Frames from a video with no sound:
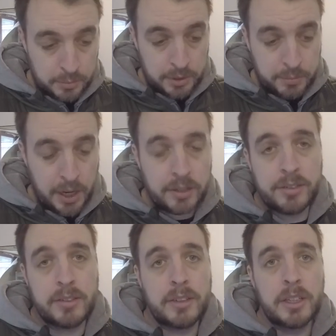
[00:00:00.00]
one
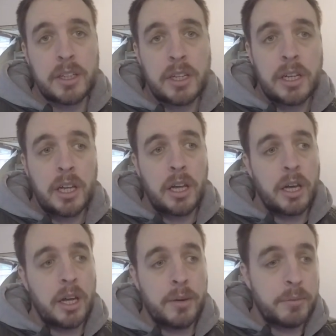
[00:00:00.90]
pass,
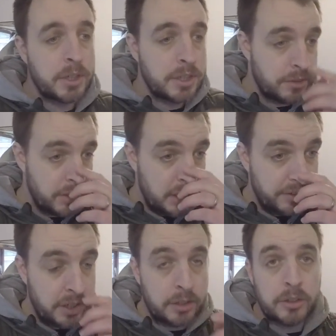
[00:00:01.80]
which is
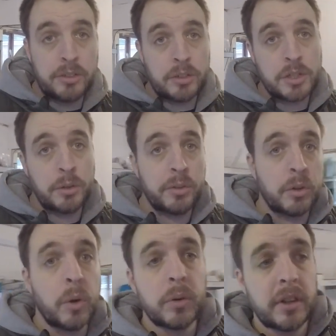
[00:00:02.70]
really good. So it shows how
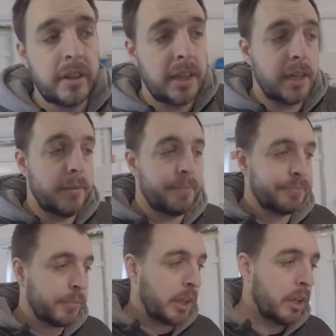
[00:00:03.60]
cold the
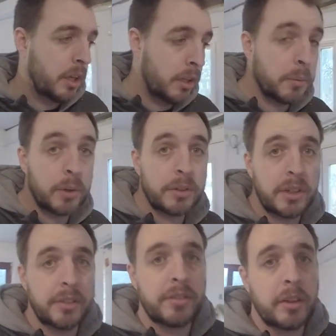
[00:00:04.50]
water
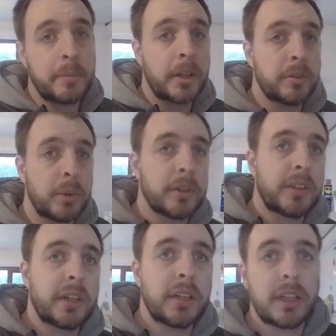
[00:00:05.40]
is, so the mains
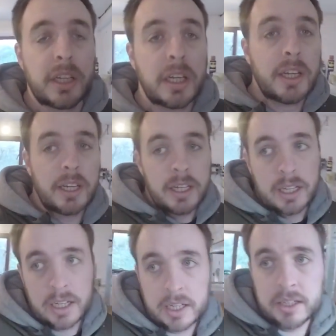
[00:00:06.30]
water.
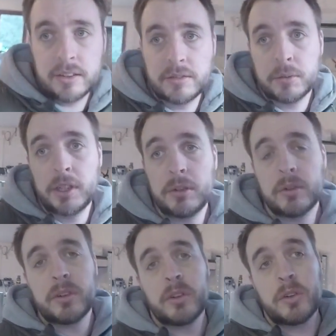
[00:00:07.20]
And when you
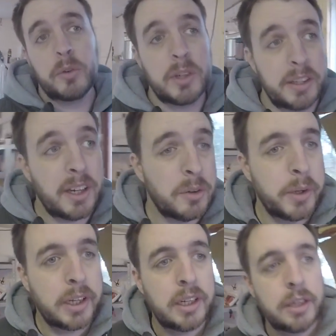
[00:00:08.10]
cool it that
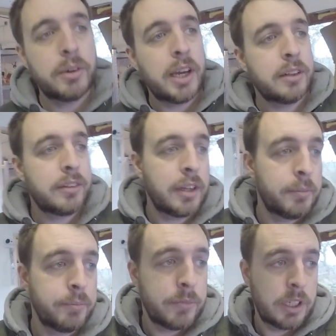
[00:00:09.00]
quickly, you get
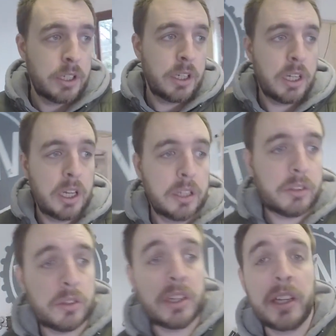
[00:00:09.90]
a
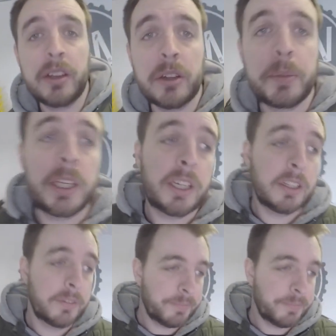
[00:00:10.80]
clearer beer.